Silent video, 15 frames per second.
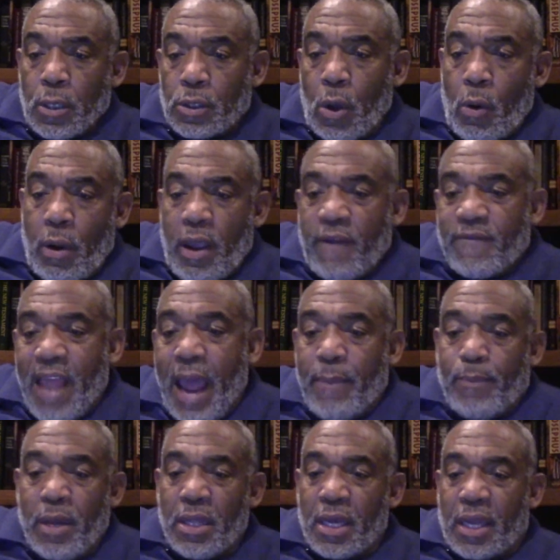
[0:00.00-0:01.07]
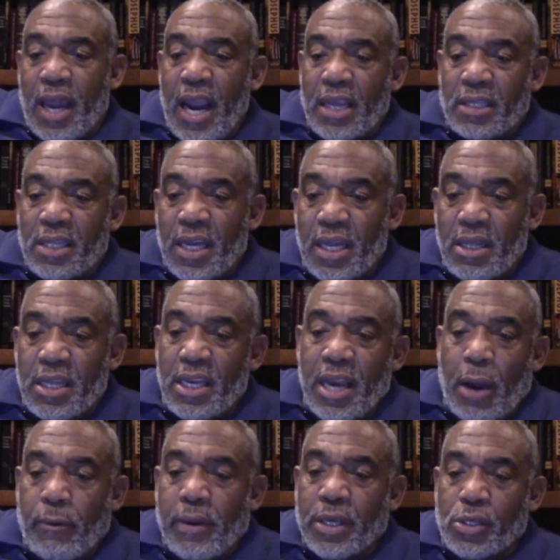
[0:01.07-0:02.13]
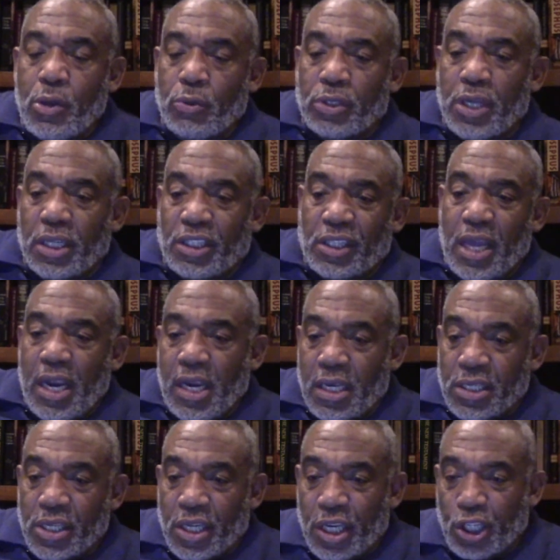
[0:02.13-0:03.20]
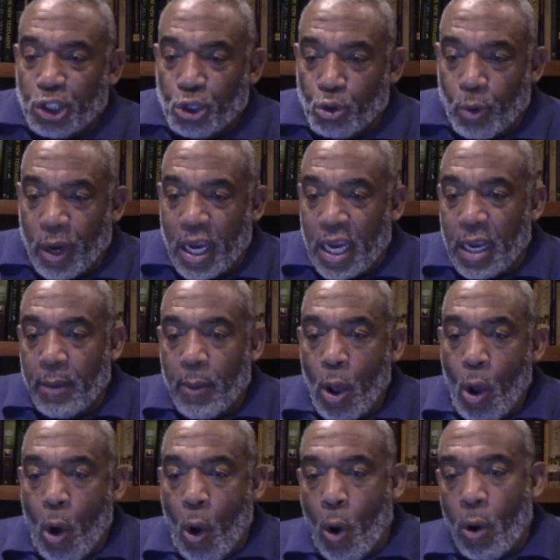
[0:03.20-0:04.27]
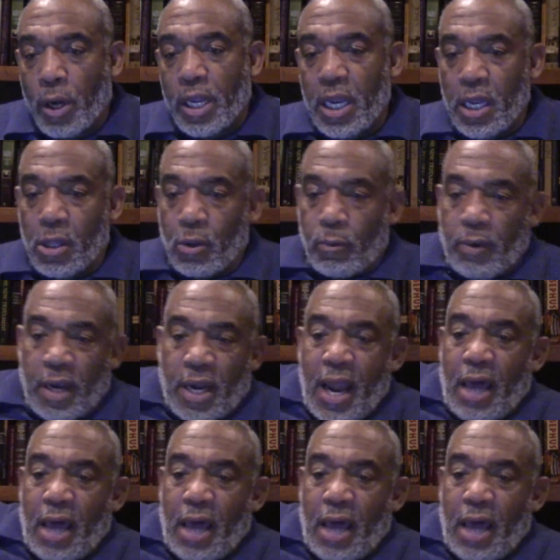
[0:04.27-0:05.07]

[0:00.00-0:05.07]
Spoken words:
So if that be the case, then there is no such thing as an extreme on either end.